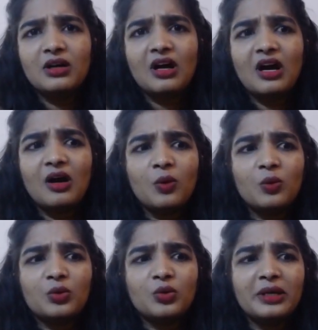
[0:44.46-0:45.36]

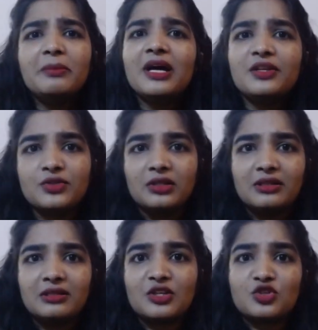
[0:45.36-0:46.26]
how to
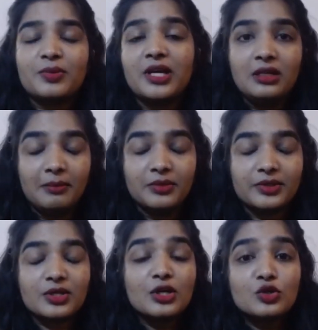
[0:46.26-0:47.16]
imagine such big
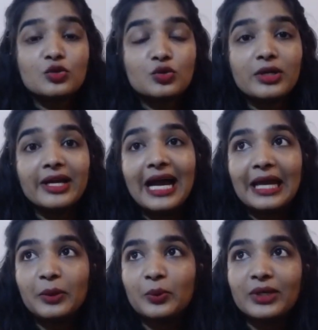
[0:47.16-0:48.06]
numbers. So today
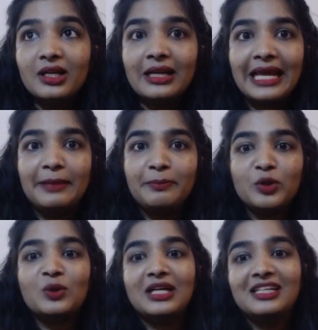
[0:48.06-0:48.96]
I will help
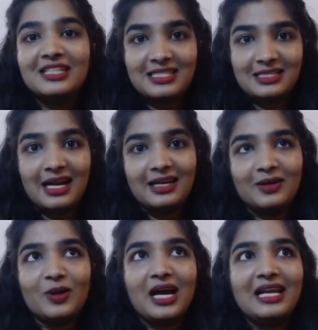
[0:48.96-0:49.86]
you
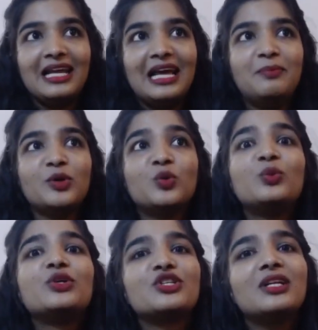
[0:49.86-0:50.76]
understand, or I'll help
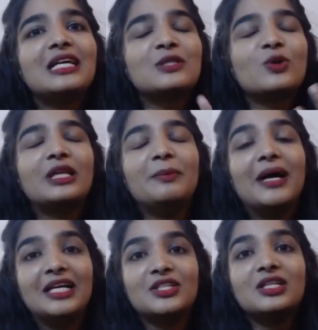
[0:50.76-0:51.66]
you visualize or
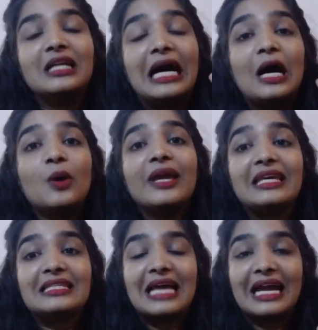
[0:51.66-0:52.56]
imagine how
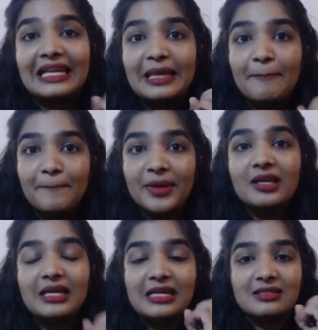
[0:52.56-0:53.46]
exactly
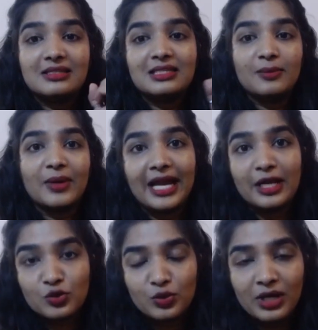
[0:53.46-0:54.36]
big is this
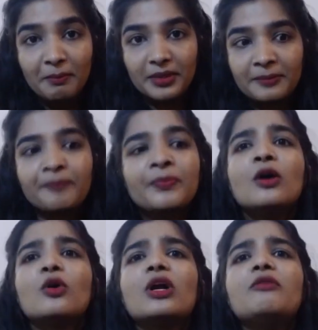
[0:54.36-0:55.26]
Avogadro number.
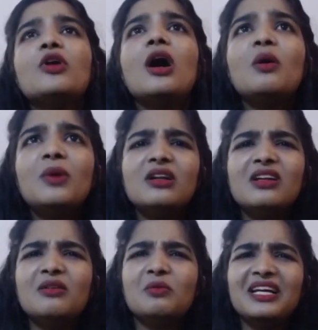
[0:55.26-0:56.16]
Okay, if you are
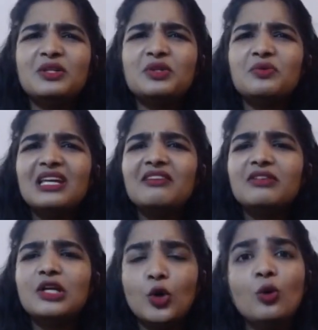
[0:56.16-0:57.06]
wondering why should we
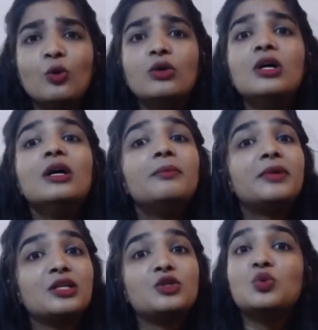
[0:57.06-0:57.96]
even know,
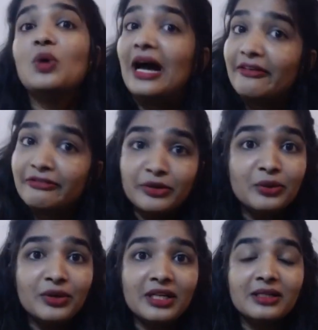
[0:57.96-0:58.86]
because you have to
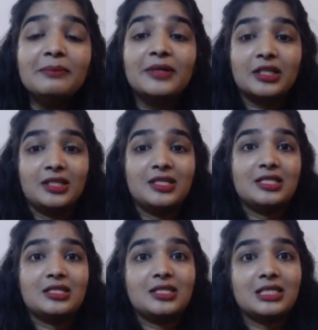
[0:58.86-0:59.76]
know, dear,
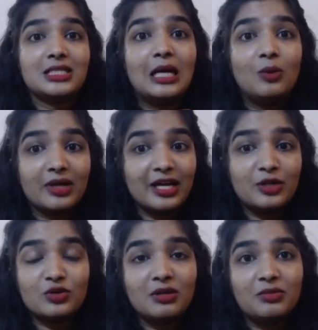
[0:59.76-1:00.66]
because
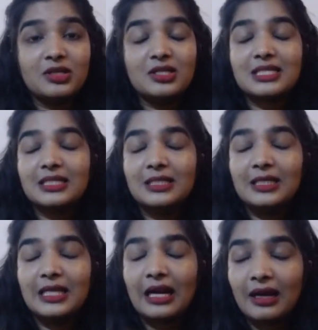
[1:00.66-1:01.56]
Avogadro number is
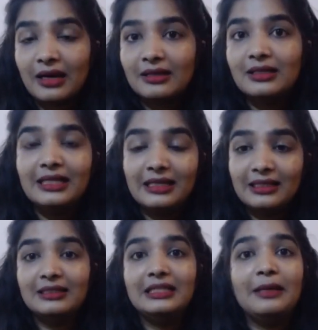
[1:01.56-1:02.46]
really
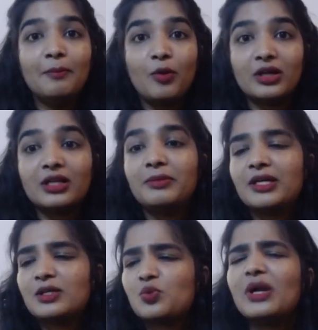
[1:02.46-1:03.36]
really important,
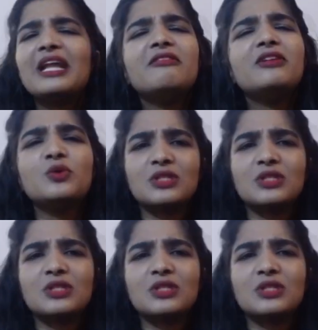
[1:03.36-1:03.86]
because whatever you